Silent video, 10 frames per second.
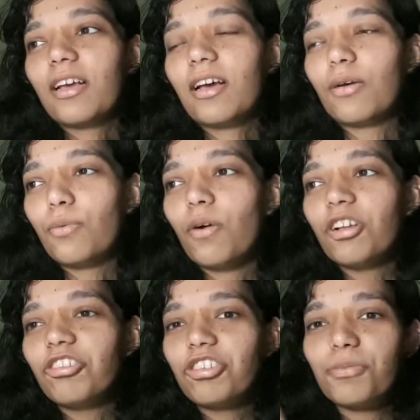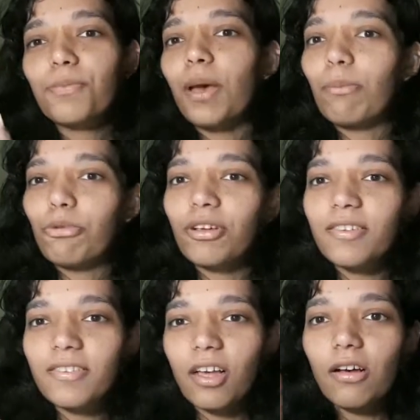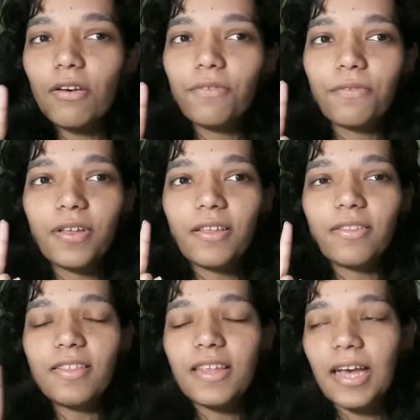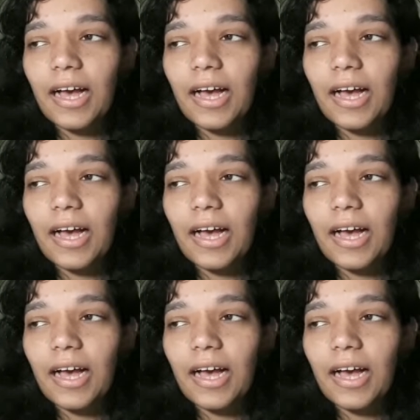I watched Memories of the